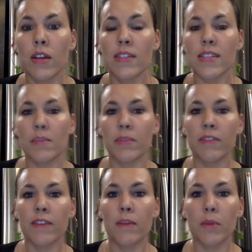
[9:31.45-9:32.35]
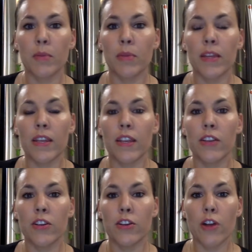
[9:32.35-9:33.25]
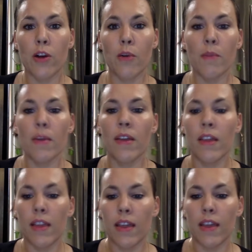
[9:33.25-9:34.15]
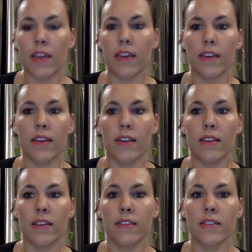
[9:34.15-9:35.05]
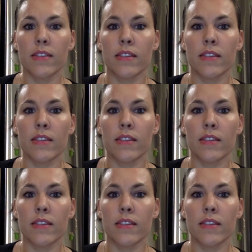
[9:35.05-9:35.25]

simplify meal planning in your home, and